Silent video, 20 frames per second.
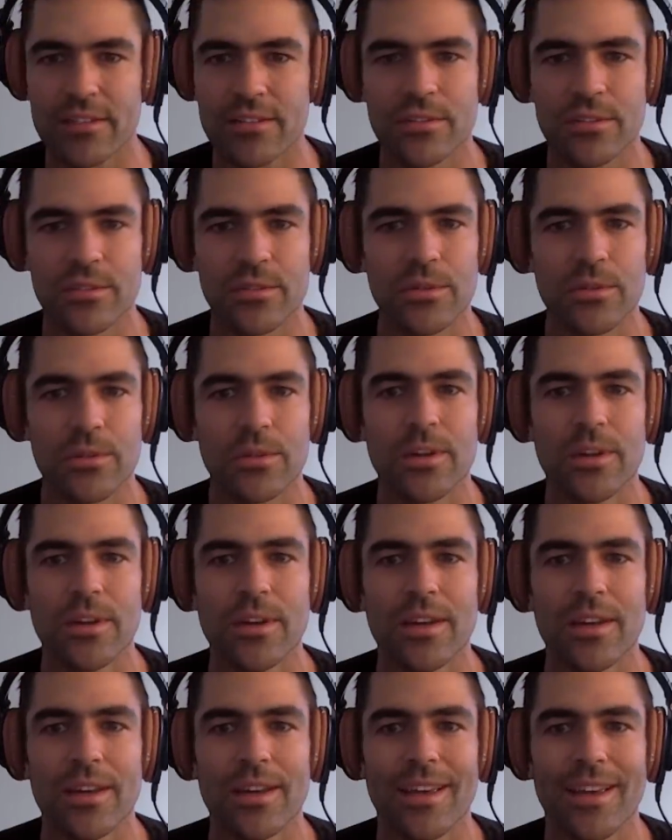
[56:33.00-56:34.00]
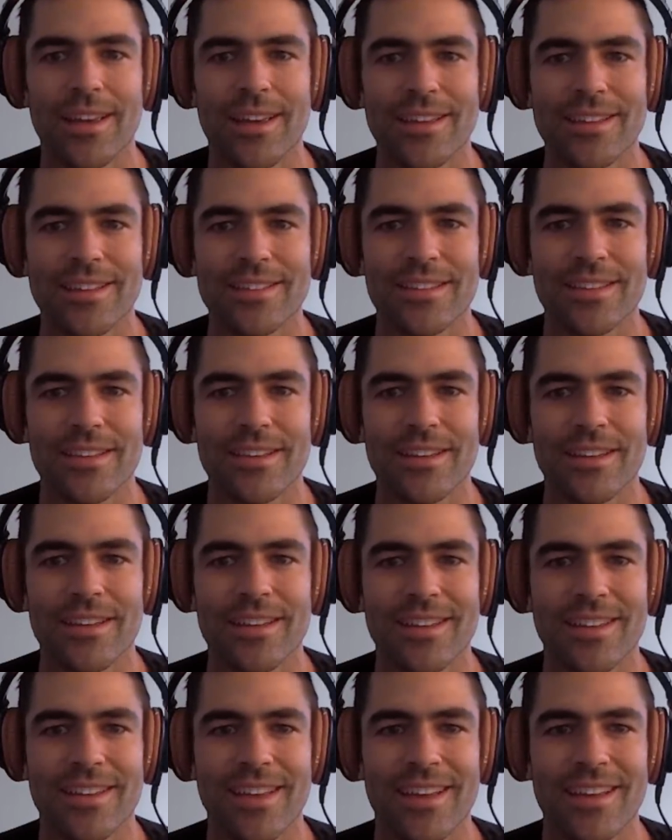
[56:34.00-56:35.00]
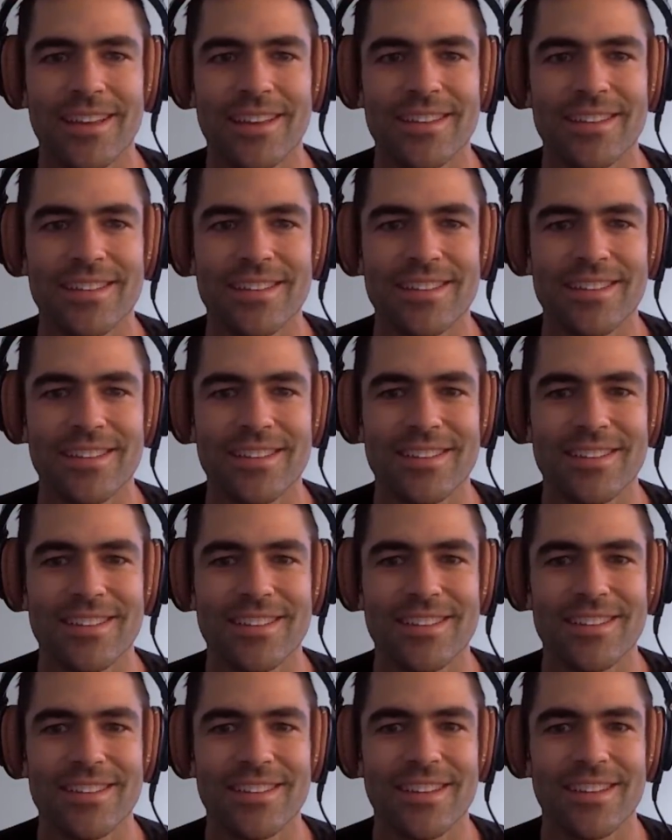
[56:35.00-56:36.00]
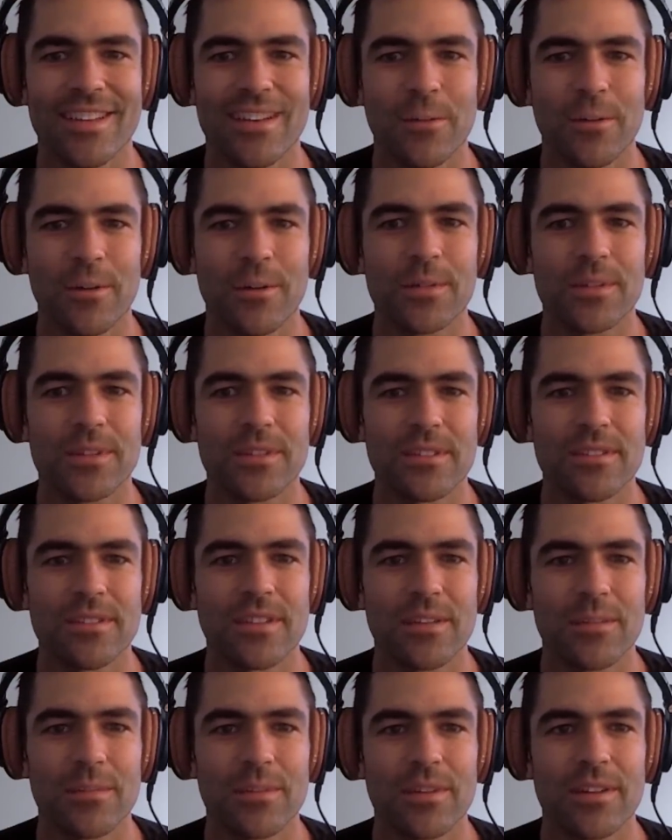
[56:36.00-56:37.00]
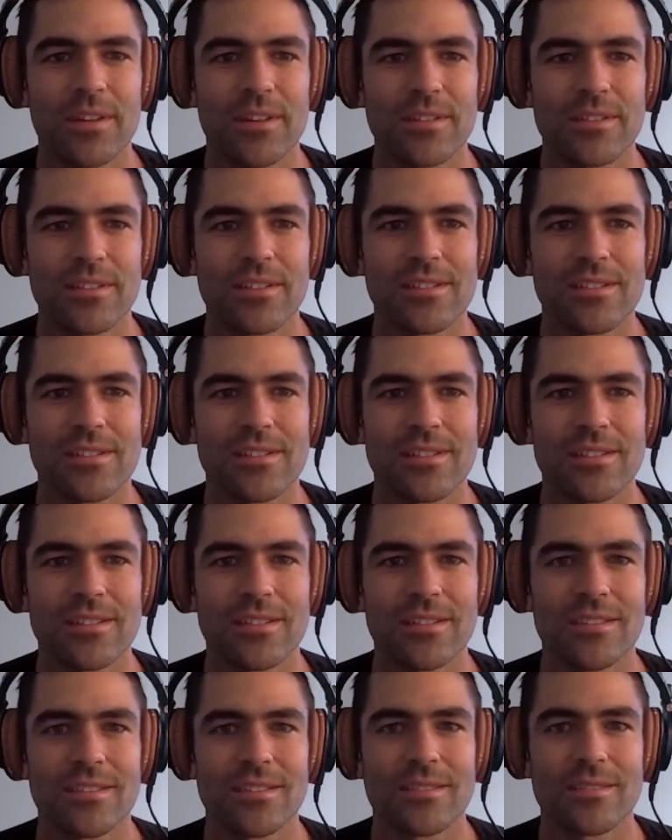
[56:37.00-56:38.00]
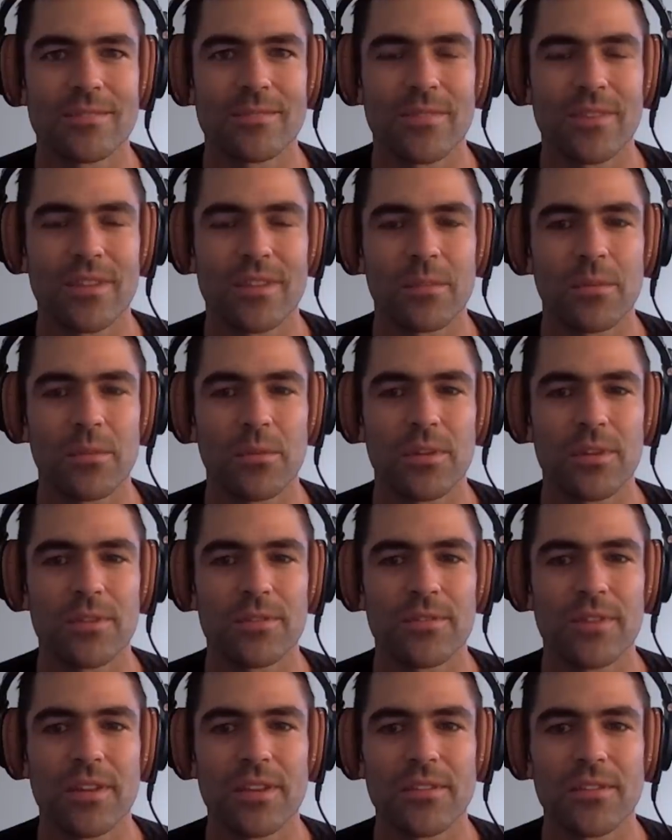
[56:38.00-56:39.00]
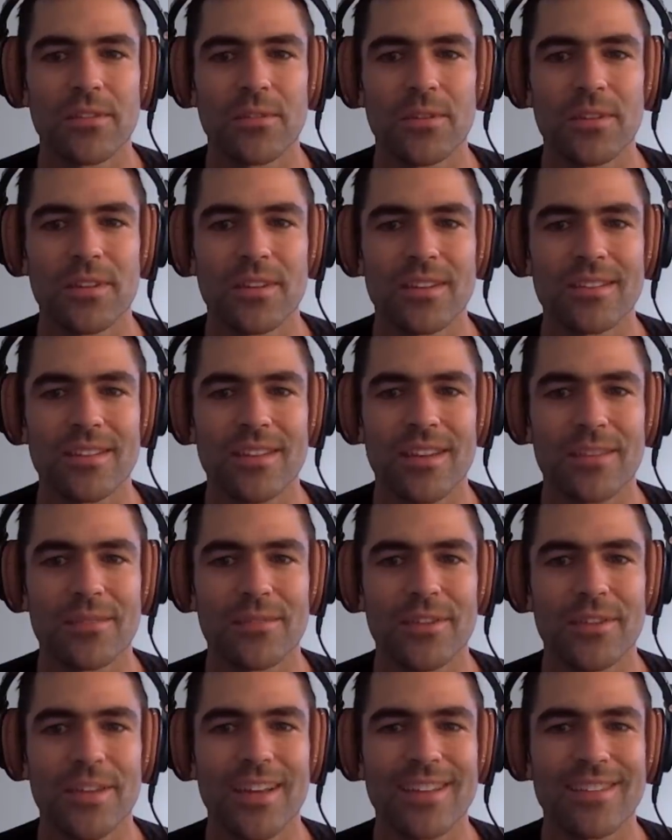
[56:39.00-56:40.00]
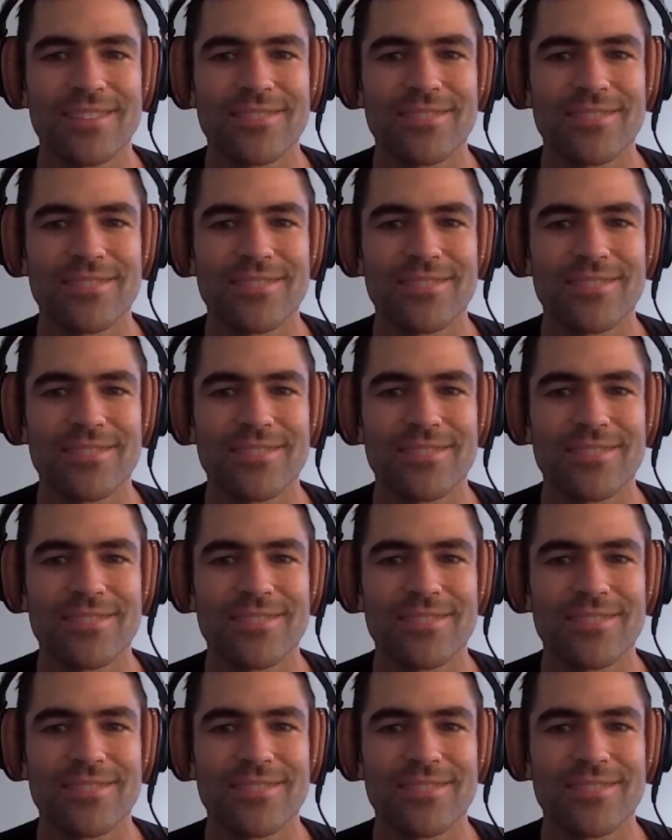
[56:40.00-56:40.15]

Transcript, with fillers: too. And getting to kind of work with these young players is going to be really fun. So really excited for that.